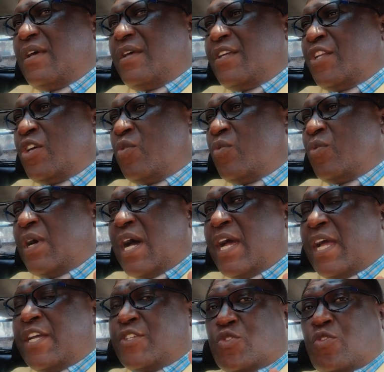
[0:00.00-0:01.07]
You know,
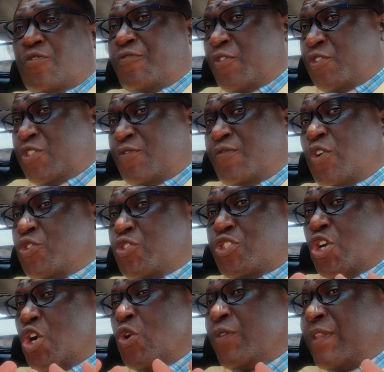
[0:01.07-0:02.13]
I sort of first of all
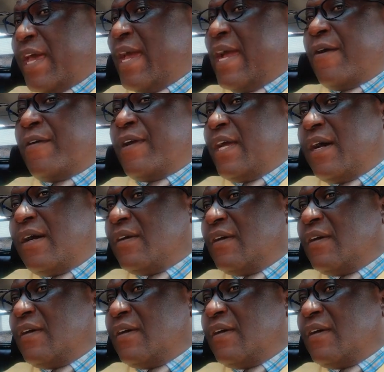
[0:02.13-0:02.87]
show the area.